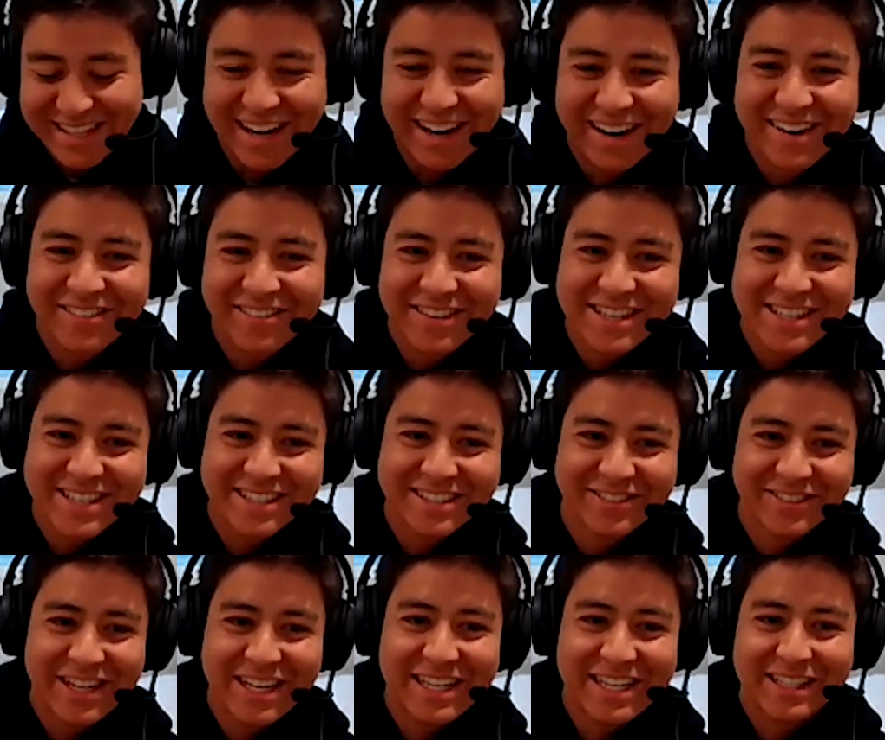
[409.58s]
scary when
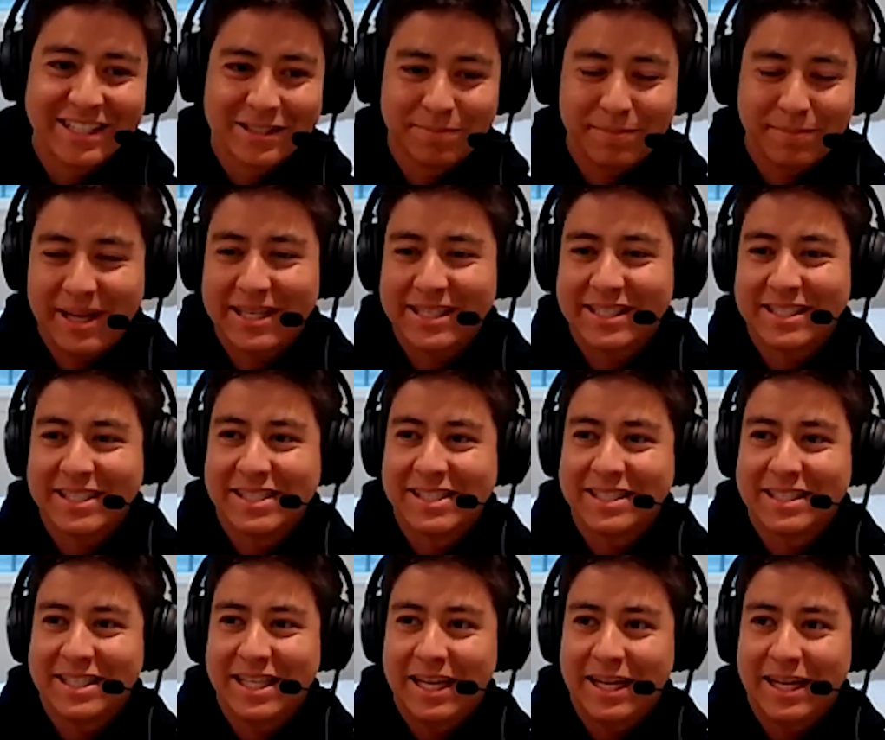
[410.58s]
you're reading the specs and
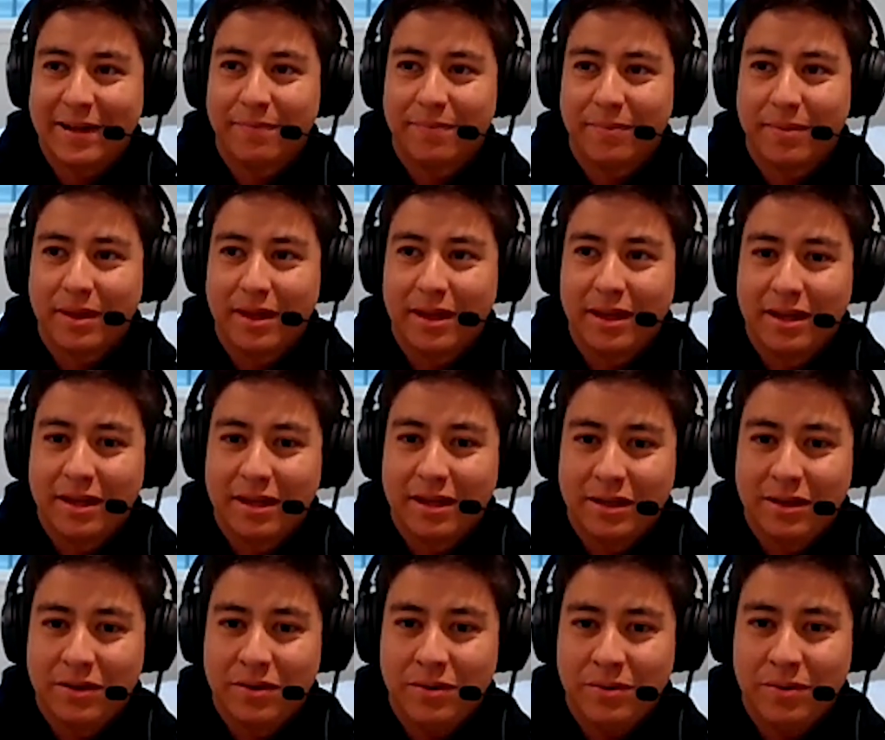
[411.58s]
it's like
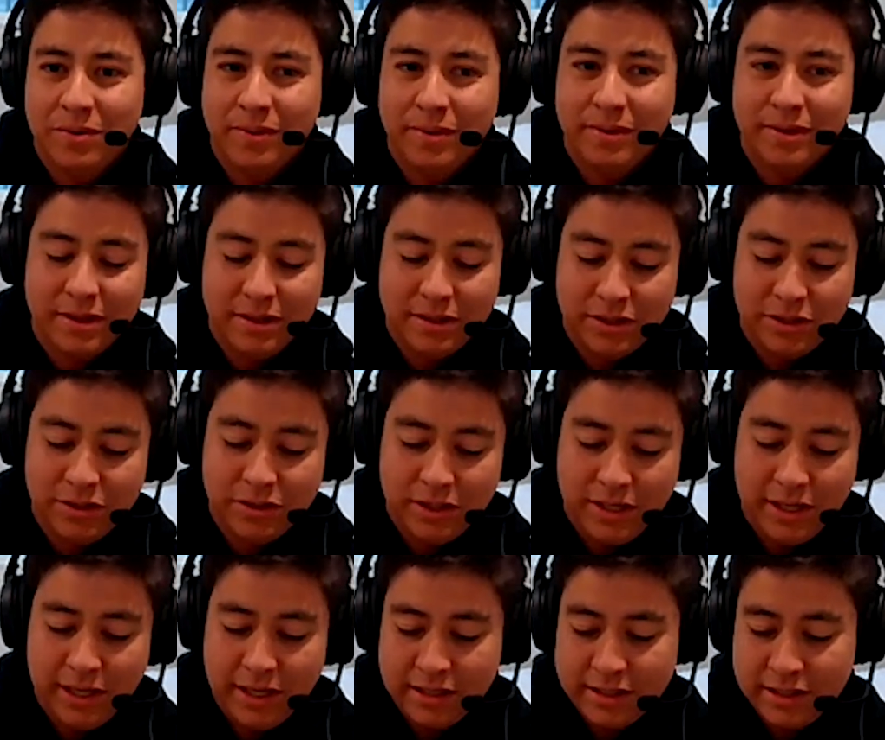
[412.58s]
you choose
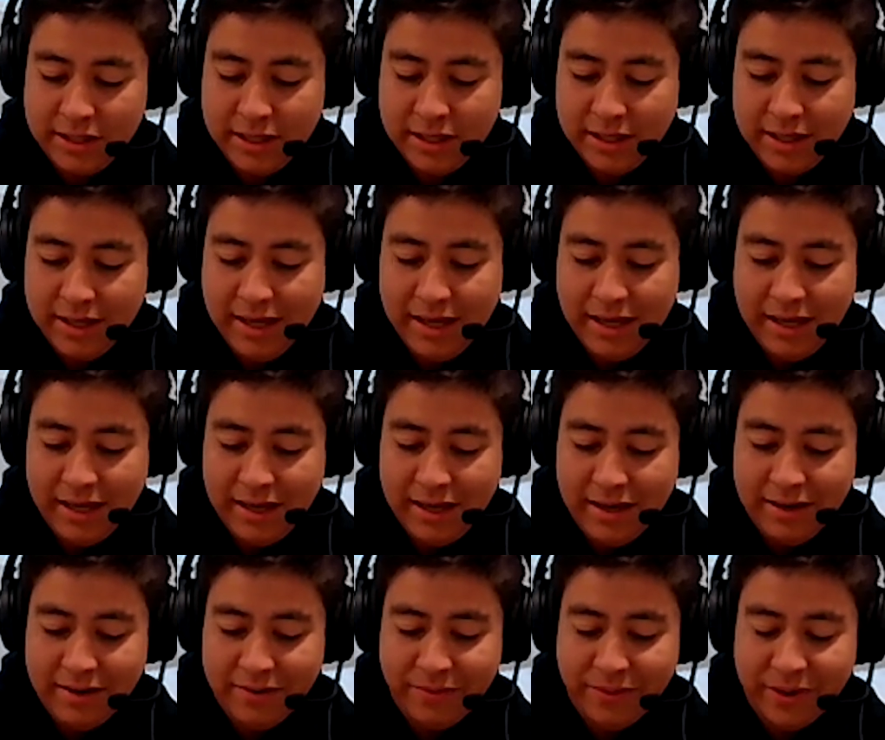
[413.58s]
a data set
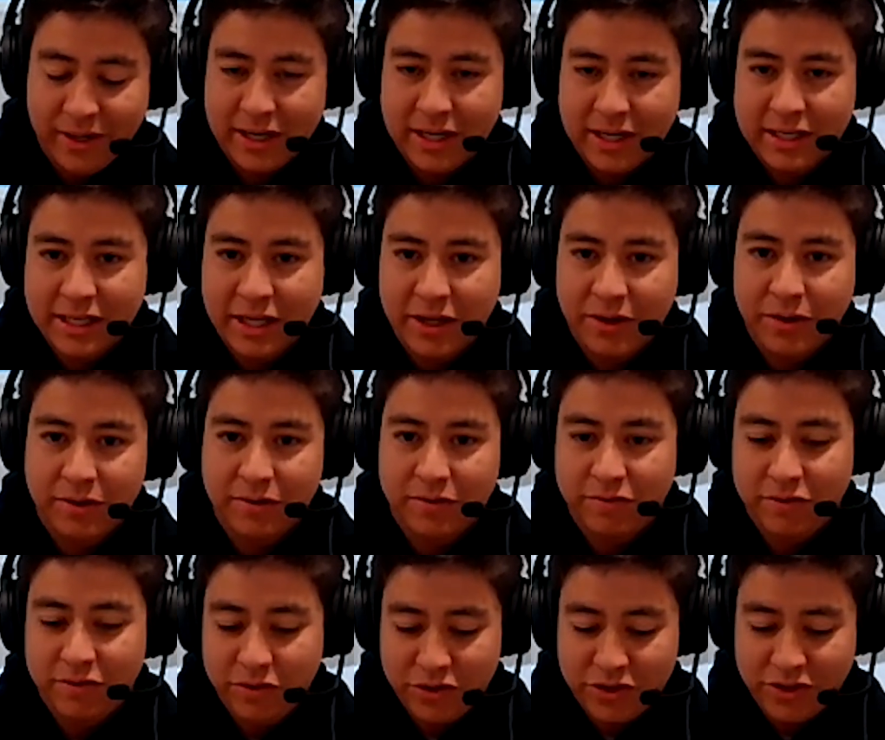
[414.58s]
and we're not going to tell you the
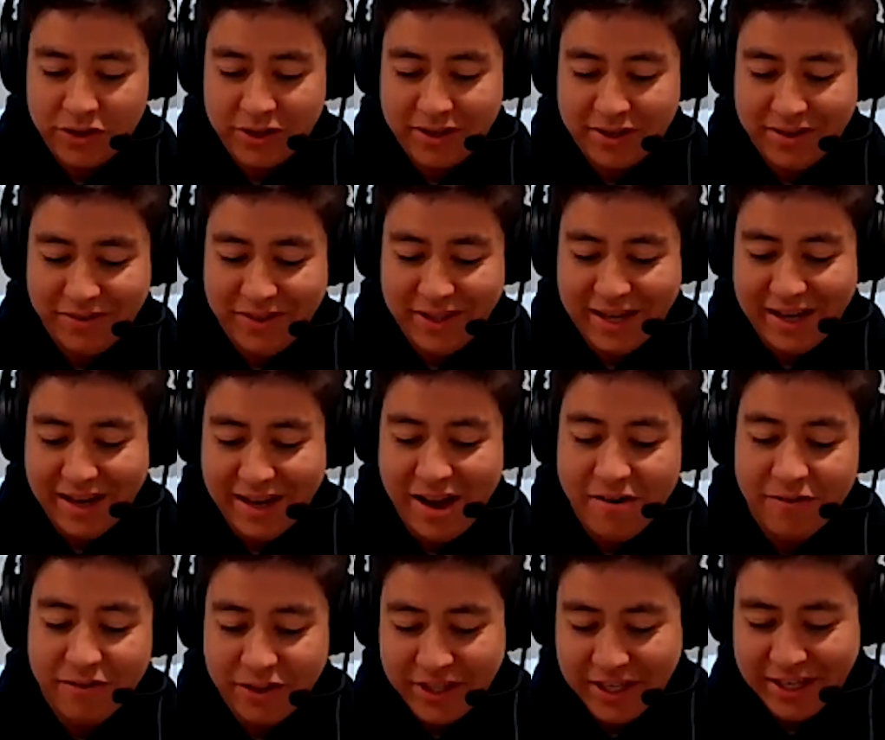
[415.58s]
future, like
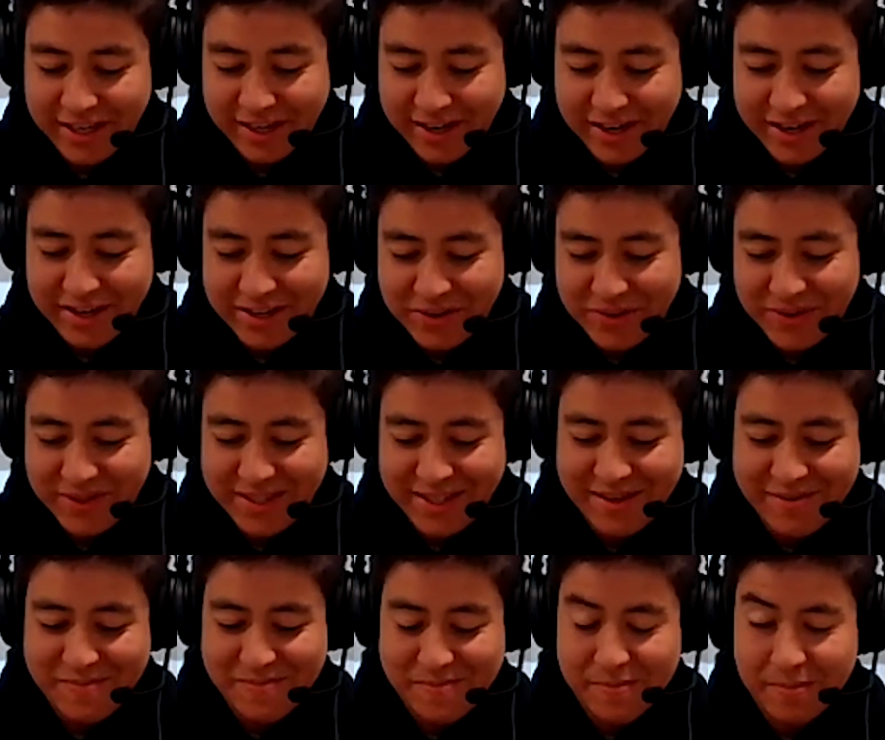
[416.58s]
everything you're going to do with
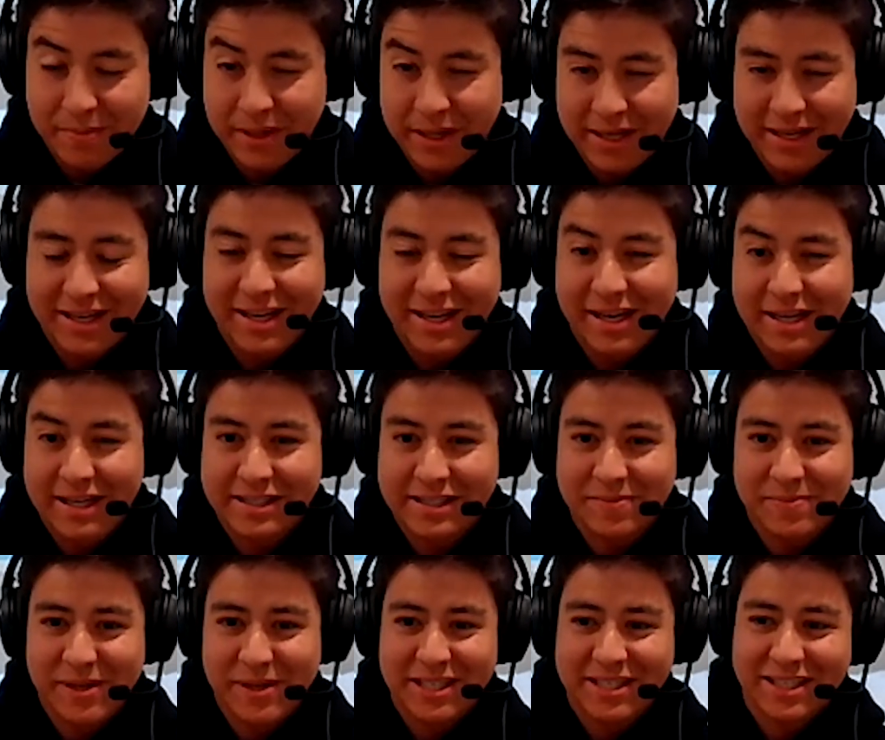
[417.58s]
it but it
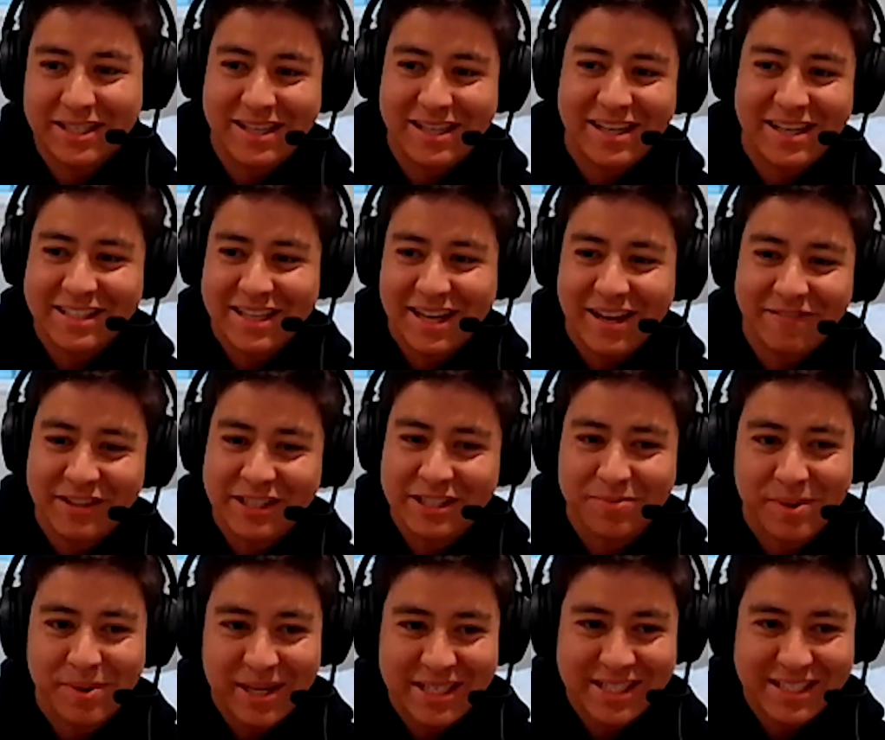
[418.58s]
needs to make it needs to have
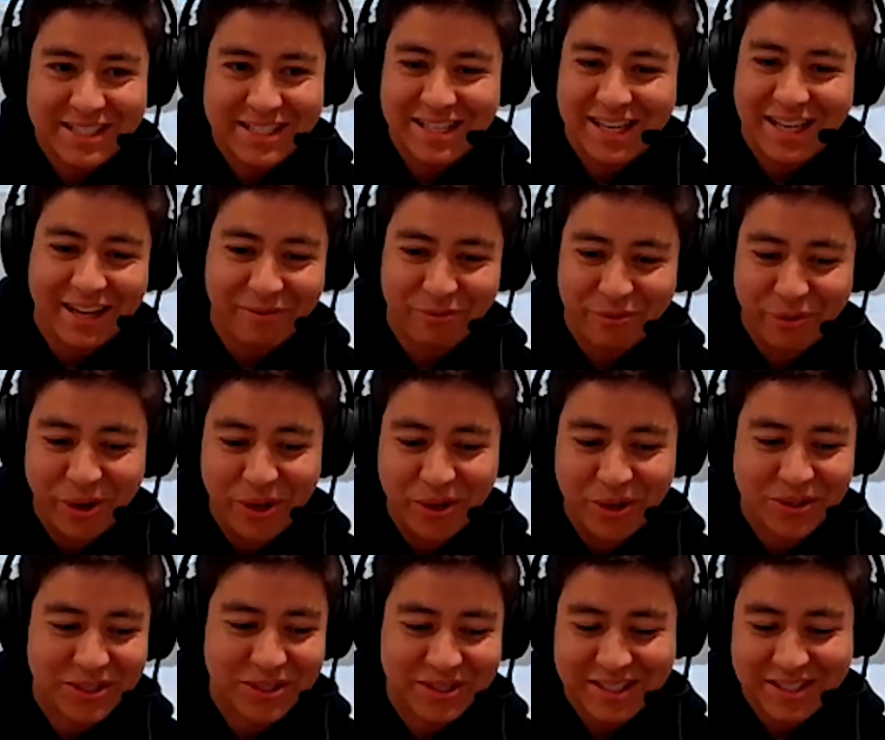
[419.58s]
this many like
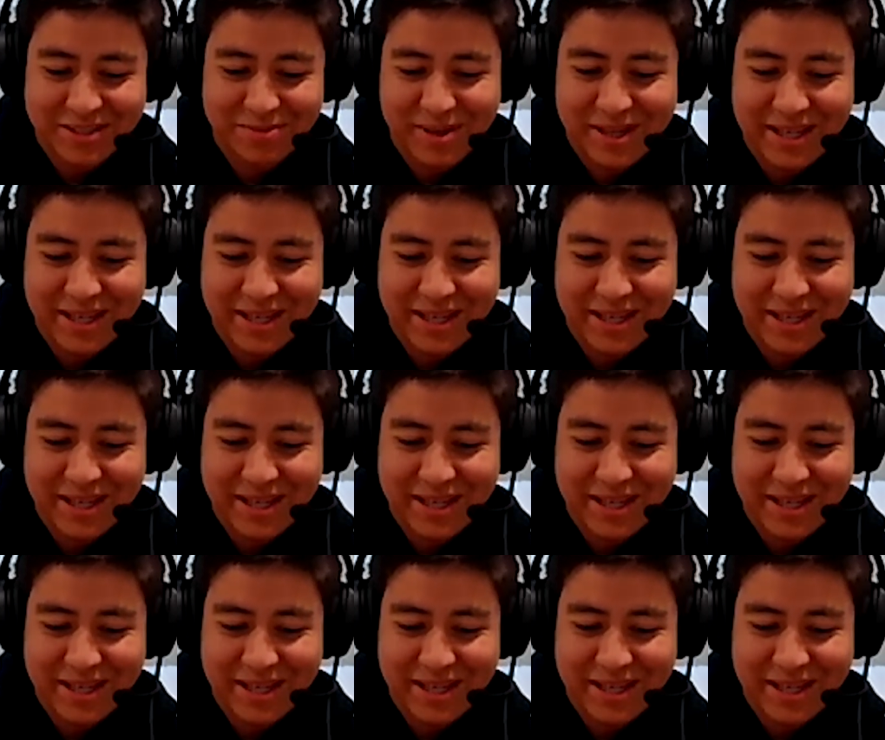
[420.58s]
rows or this